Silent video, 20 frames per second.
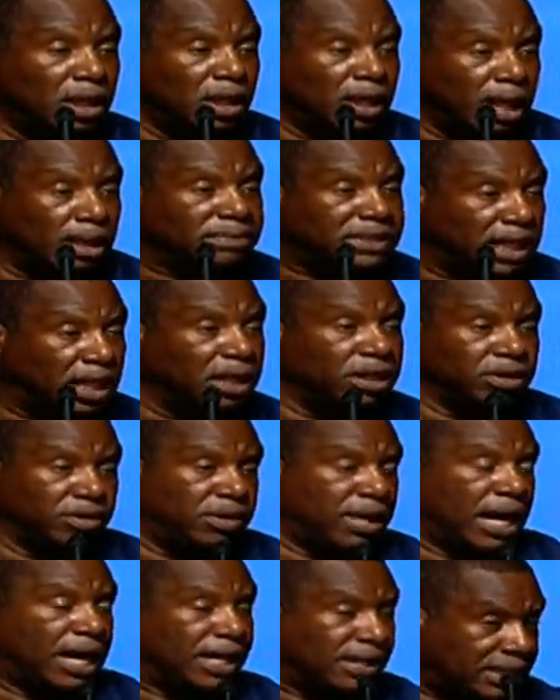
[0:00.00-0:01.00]
And I'm telling
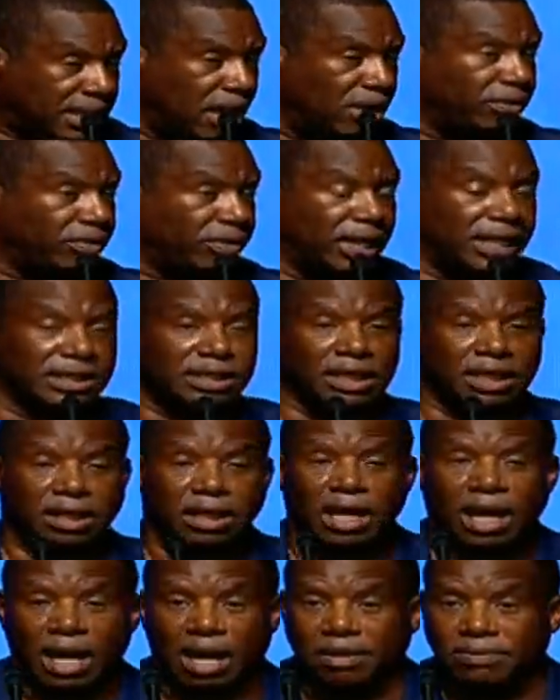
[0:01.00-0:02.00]
you now, that sounds
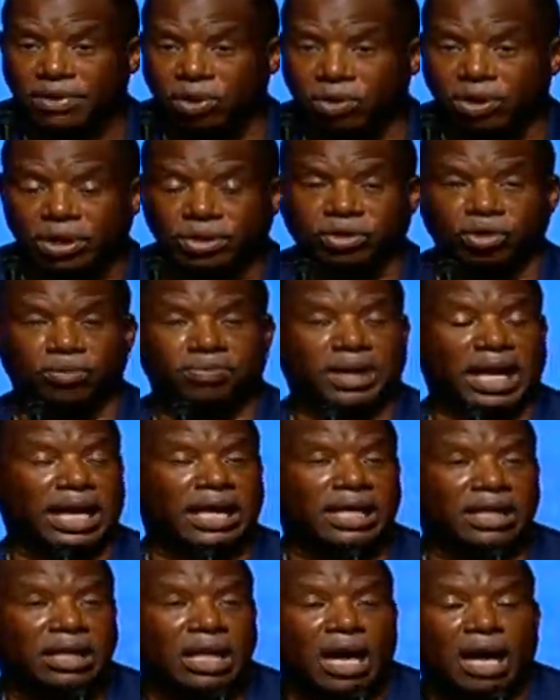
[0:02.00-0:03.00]
crazy. I'm going through
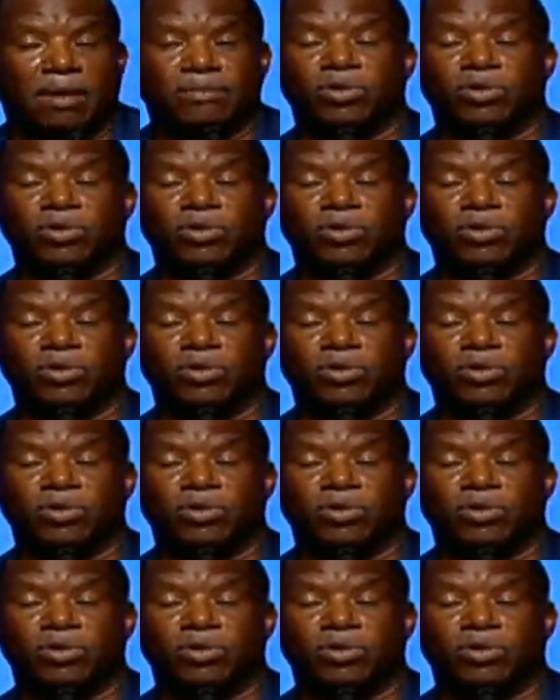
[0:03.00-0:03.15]
pain,